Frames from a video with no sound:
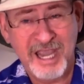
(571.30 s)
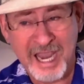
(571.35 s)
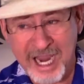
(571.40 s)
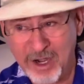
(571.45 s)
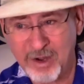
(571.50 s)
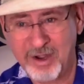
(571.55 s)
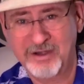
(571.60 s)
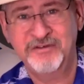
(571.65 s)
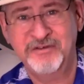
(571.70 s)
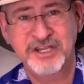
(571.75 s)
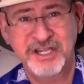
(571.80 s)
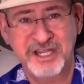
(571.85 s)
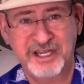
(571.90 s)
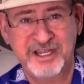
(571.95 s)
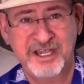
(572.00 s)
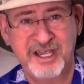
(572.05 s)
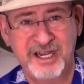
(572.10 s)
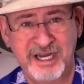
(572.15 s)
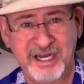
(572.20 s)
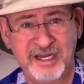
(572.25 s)
however you
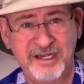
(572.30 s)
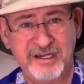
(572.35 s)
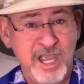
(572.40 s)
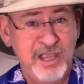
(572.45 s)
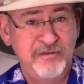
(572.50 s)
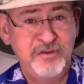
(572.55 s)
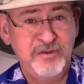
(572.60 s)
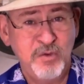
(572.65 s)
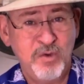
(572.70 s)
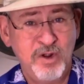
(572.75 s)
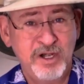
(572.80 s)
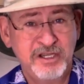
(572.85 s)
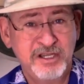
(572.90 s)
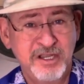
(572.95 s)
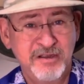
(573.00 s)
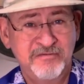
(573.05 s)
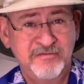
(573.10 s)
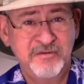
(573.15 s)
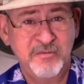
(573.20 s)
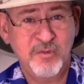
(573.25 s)
cut it. If you want to
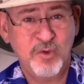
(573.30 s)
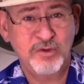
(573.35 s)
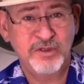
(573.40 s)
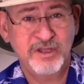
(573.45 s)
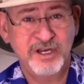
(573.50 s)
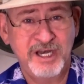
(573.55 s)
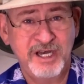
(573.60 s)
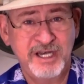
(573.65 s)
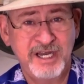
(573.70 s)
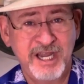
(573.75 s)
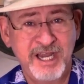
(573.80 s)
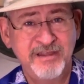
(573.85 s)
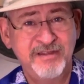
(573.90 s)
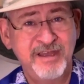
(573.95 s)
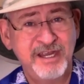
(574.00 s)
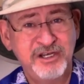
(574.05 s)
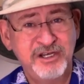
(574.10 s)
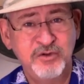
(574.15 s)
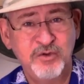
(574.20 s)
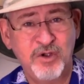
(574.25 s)
come for more than a day,
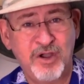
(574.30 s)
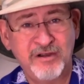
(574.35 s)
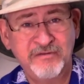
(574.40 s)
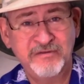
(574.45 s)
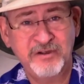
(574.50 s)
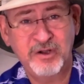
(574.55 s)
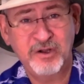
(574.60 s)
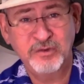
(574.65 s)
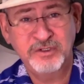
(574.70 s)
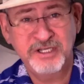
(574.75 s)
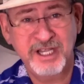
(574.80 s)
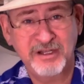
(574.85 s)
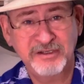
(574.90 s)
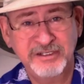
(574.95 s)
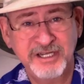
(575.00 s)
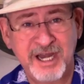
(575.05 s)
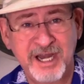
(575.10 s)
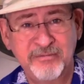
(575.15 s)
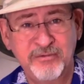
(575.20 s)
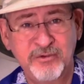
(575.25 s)
they do offer hotel
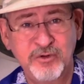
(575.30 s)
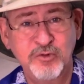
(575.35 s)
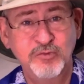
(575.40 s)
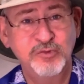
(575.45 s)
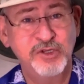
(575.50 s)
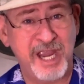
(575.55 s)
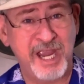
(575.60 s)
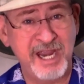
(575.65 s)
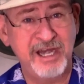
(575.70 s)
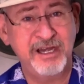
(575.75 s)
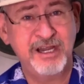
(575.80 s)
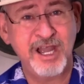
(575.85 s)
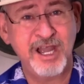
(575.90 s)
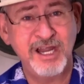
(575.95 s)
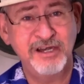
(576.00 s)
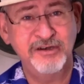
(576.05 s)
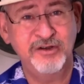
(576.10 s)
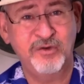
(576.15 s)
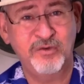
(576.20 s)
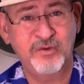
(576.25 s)
type rooms and
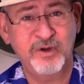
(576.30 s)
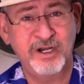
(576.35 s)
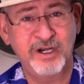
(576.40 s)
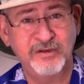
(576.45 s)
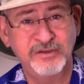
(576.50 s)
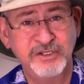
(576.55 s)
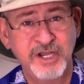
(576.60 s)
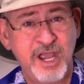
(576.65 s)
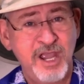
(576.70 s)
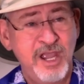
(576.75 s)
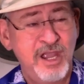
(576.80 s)
condo rentals.